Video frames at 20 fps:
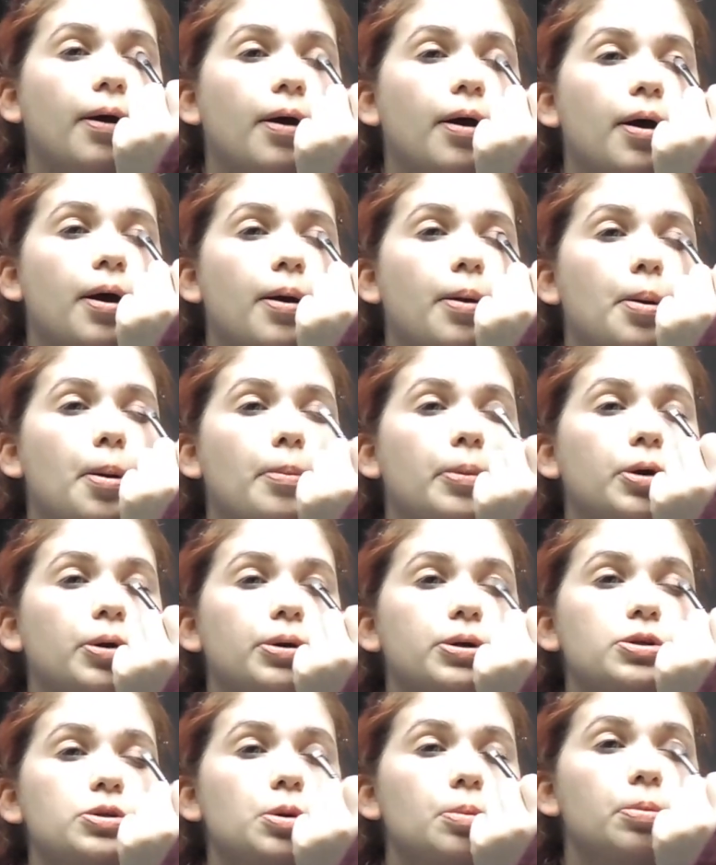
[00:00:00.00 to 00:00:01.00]
And then I'm going
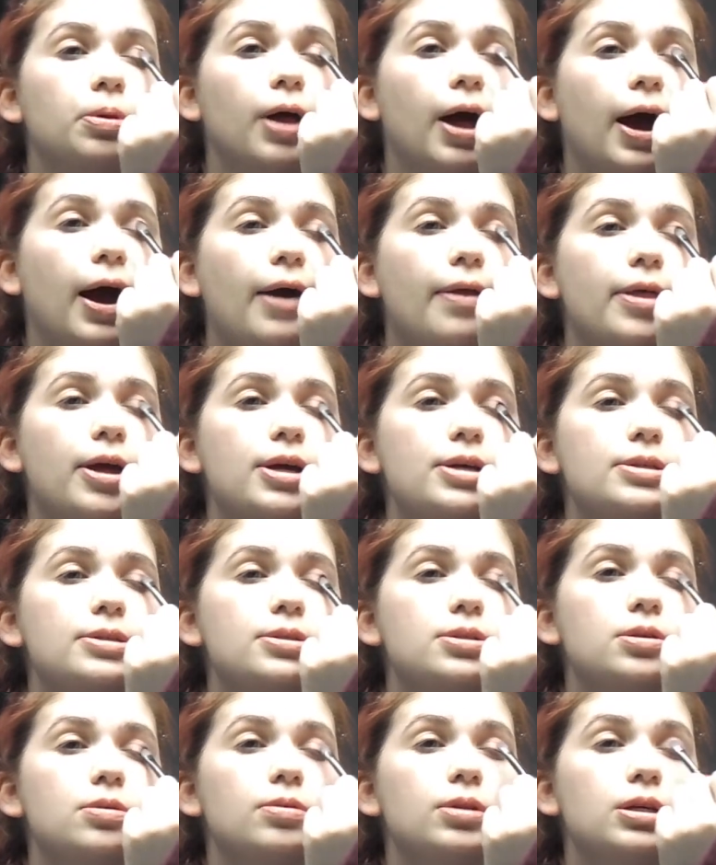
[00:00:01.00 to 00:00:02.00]
to apply this
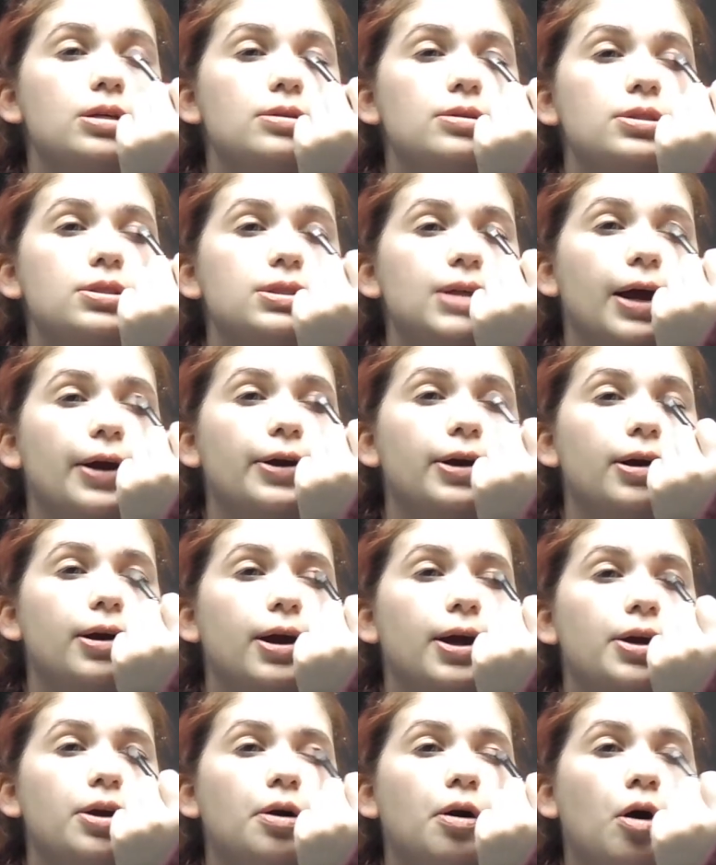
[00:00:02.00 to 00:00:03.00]
to the center
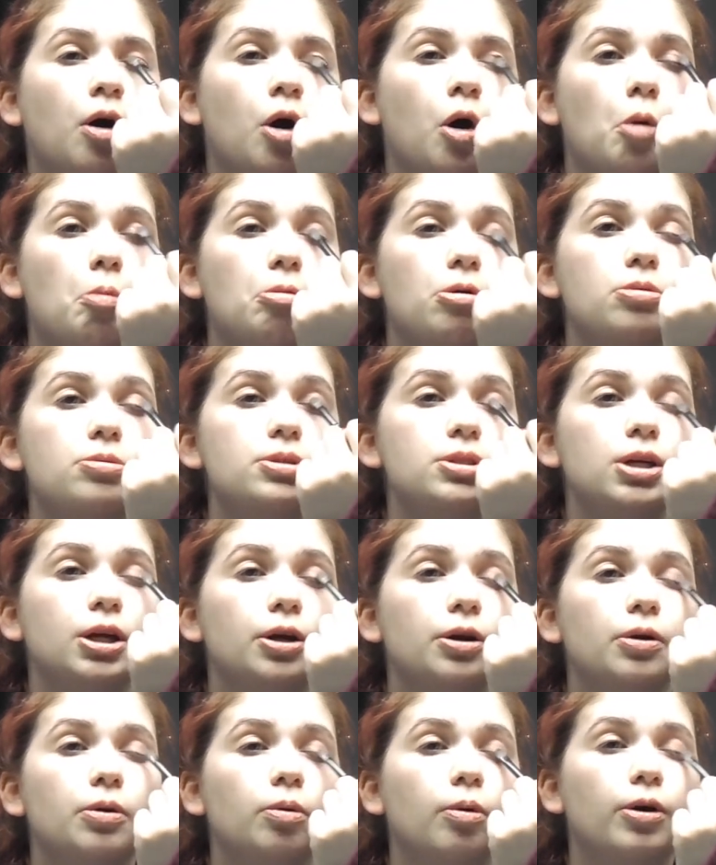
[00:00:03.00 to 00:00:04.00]
and almost
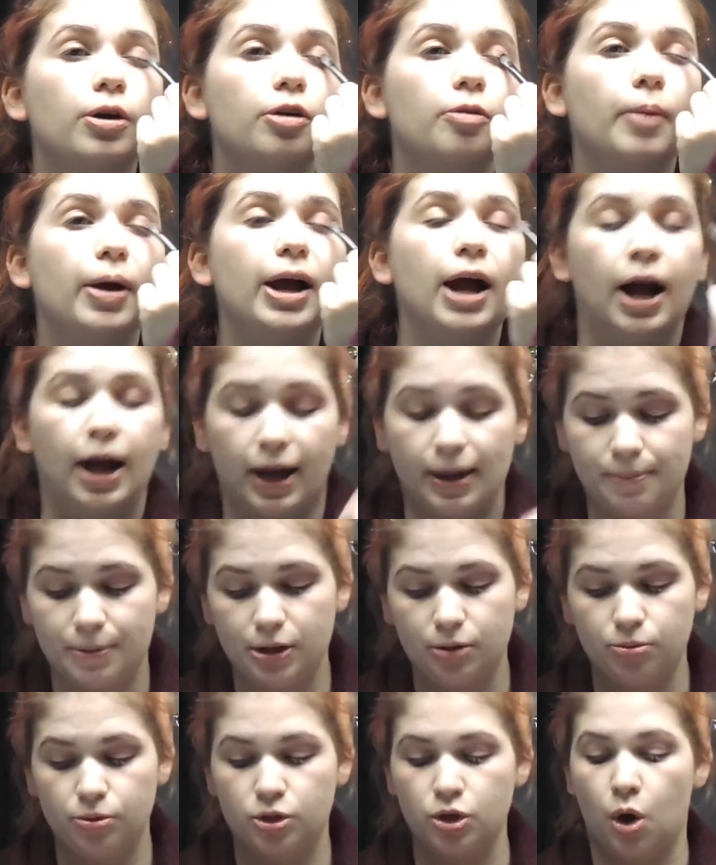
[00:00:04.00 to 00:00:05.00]
inner corner of my eye, but
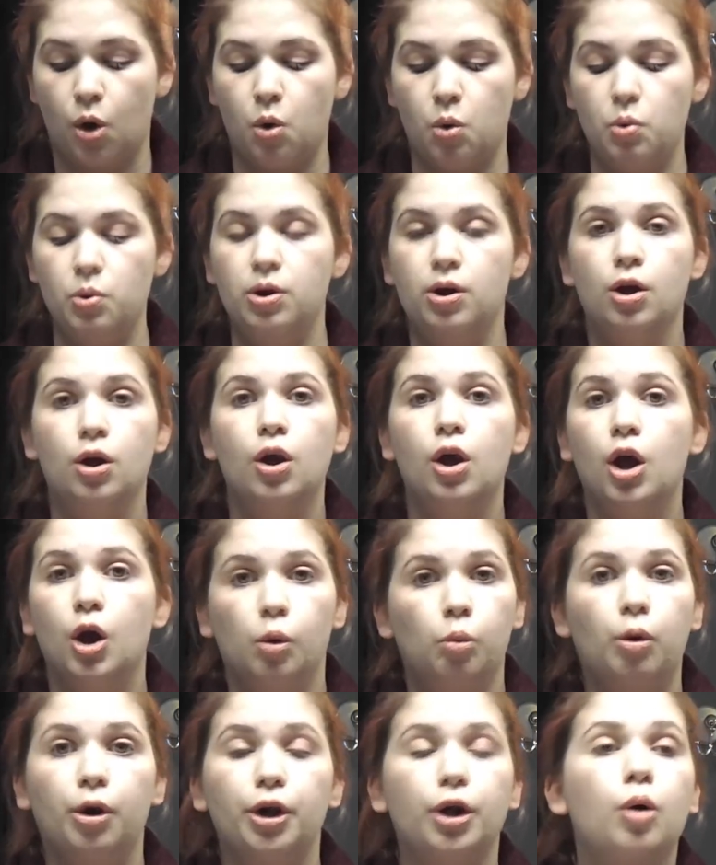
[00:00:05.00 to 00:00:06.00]
you don't
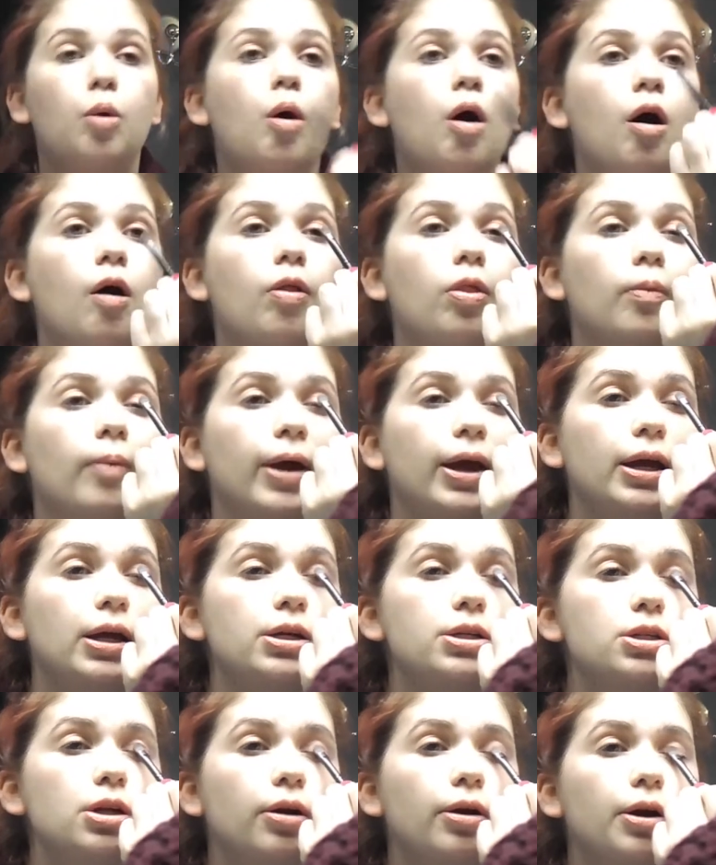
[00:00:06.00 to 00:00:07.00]
want to go all the way
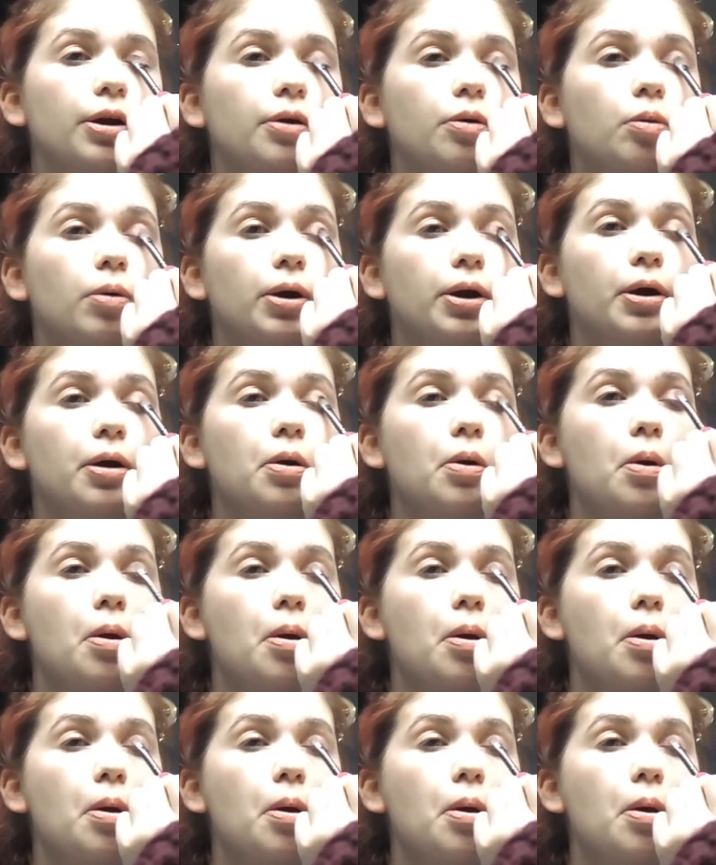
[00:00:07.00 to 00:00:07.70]
into your inner corner.